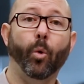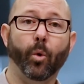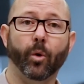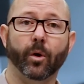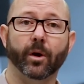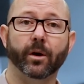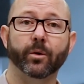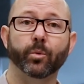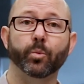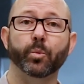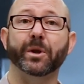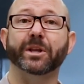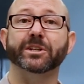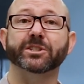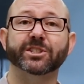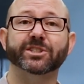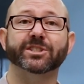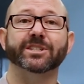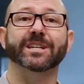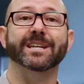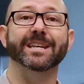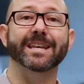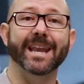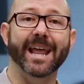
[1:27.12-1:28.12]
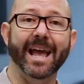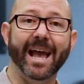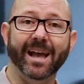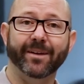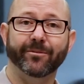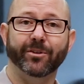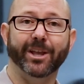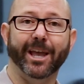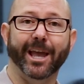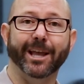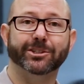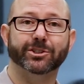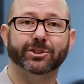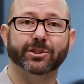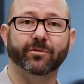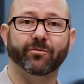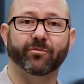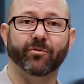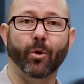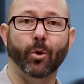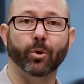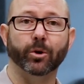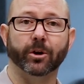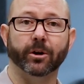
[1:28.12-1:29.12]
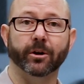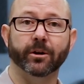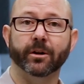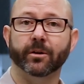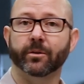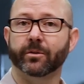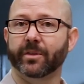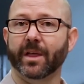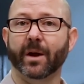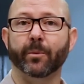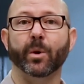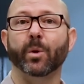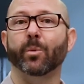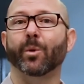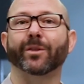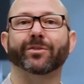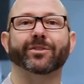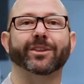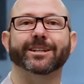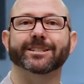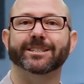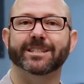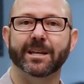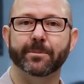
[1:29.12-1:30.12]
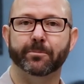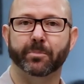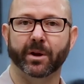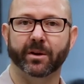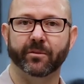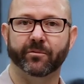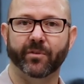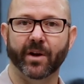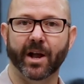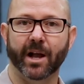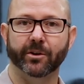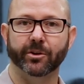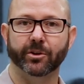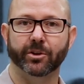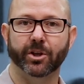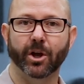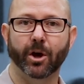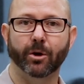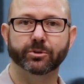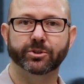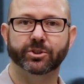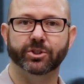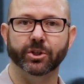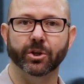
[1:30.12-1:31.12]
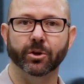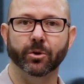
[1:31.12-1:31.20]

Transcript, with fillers: or we can just navigate to the folder that we want the dprint file to go